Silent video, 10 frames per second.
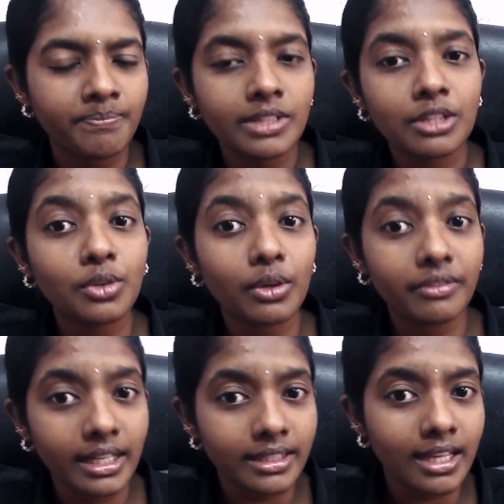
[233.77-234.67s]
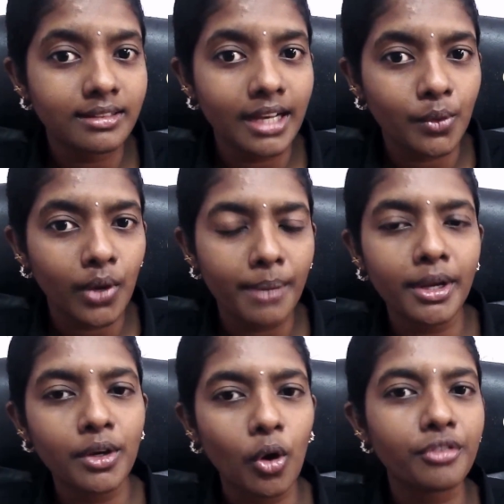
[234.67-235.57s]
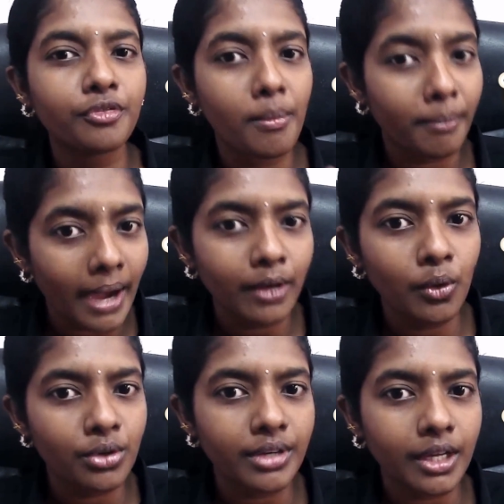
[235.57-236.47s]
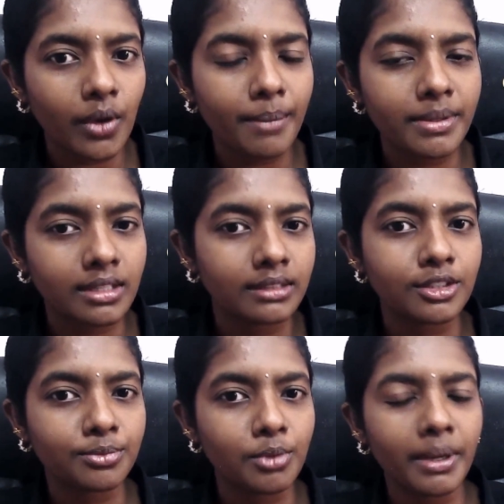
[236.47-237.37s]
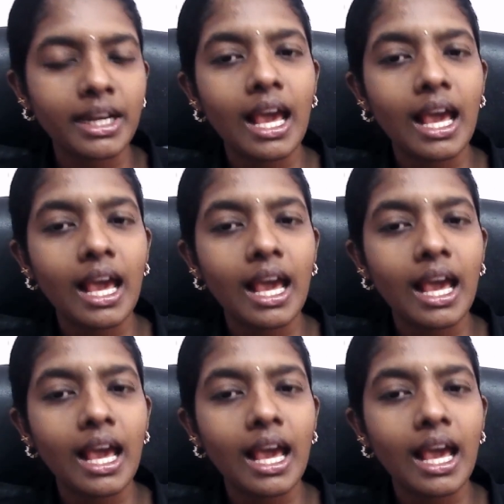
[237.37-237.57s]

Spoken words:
so when there is a requirement or for my own requirements at this moment,